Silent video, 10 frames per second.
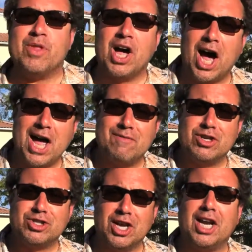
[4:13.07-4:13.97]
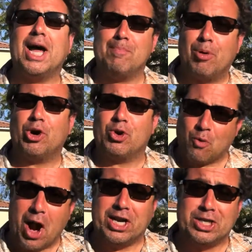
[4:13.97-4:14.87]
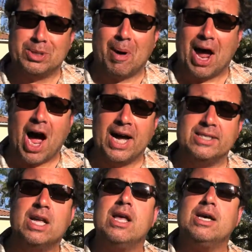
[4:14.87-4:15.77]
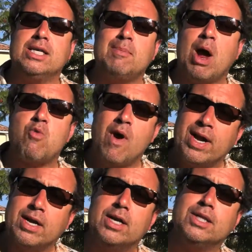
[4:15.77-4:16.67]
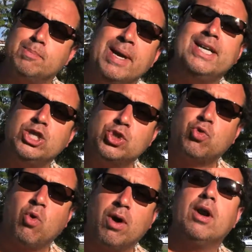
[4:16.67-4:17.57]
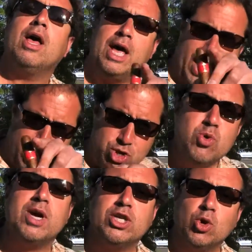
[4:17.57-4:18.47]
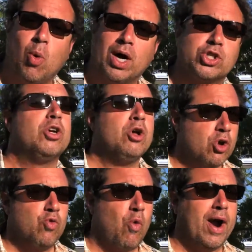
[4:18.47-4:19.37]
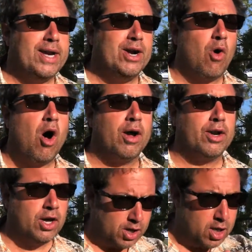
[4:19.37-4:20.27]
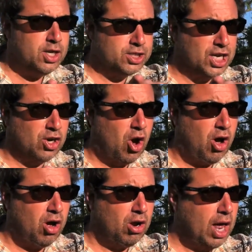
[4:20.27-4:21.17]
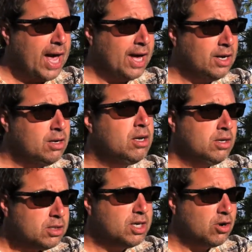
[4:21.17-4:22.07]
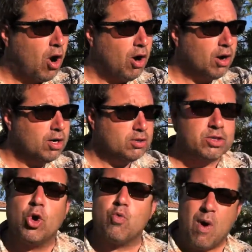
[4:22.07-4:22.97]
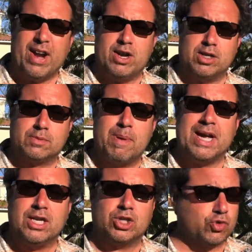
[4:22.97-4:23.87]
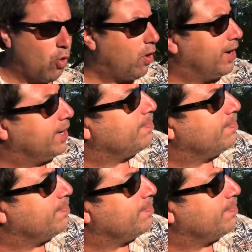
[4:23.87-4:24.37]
I have the sunlight burning right into my eyes as my retina is being destroyed, and you get to watch it right here on Cigar and Cigars. Retina is being destroyed.